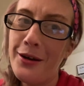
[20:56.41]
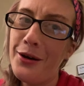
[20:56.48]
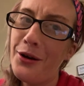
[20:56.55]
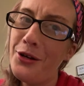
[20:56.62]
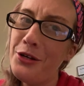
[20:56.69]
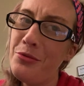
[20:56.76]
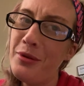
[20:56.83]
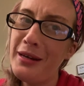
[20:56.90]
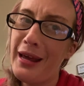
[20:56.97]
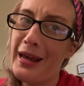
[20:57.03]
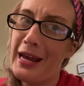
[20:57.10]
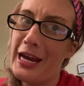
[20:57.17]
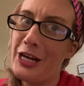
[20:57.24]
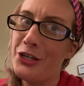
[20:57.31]
Are you an
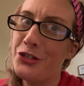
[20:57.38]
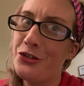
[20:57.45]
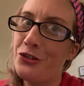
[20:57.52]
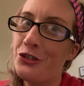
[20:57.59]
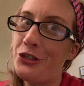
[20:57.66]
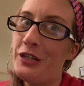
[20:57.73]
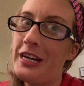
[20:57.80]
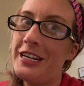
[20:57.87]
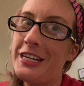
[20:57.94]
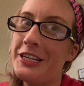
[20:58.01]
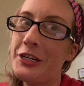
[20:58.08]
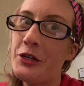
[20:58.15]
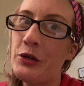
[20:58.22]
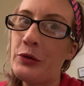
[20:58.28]
angel?" And I
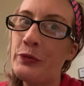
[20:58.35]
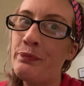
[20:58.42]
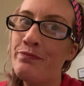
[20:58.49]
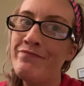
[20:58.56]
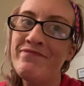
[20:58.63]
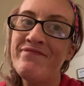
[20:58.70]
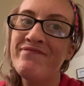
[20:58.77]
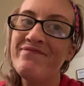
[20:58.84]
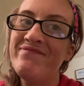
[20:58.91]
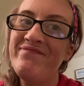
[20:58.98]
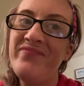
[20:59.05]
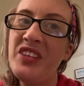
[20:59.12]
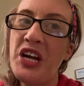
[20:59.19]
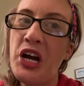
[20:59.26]
go,
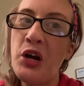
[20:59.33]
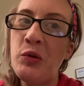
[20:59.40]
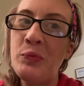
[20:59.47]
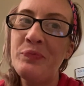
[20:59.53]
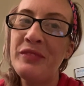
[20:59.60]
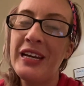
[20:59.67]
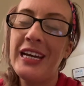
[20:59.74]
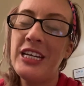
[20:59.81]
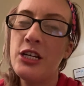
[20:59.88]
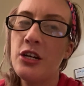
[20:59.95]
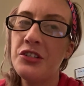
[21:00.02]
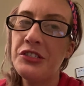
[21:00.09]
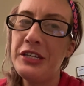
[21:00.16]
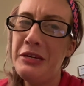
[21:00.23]
"No." And he
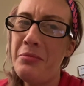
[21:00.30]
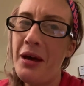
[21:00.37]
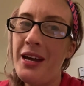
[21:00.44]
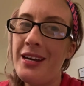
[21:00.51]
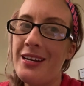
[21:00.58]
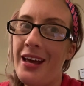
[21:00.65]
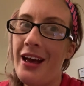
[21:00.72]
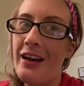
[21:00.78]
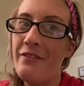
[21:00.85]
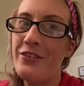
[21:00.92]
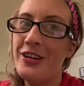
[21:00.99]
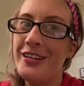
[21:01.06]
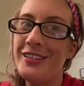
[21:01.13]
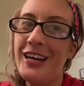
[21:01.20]
goes, "Am I in
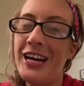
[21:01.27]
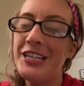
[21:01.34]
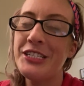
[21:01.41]
heaven?" I